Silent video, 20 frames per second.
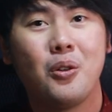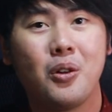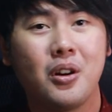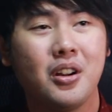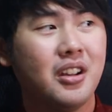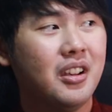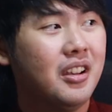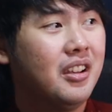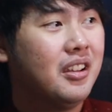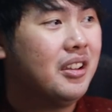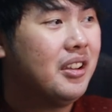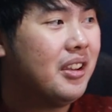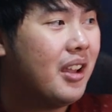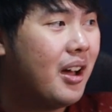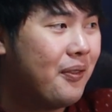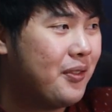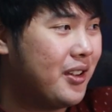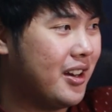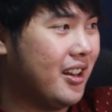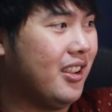or
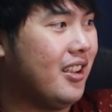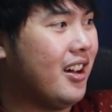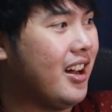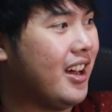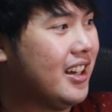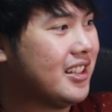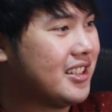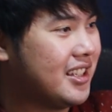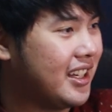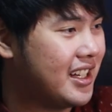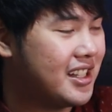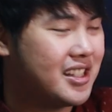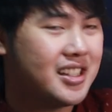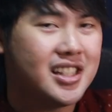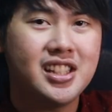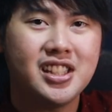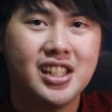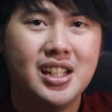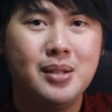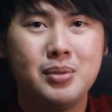love it a lot. It's like it
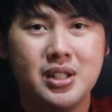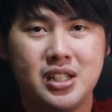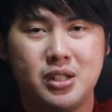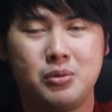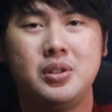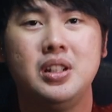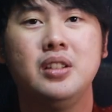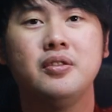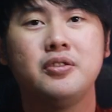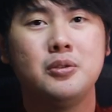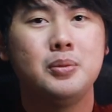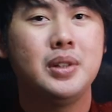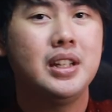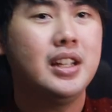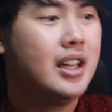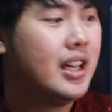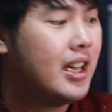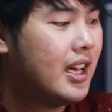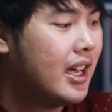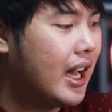sits in between for
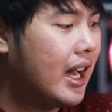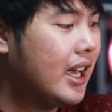me.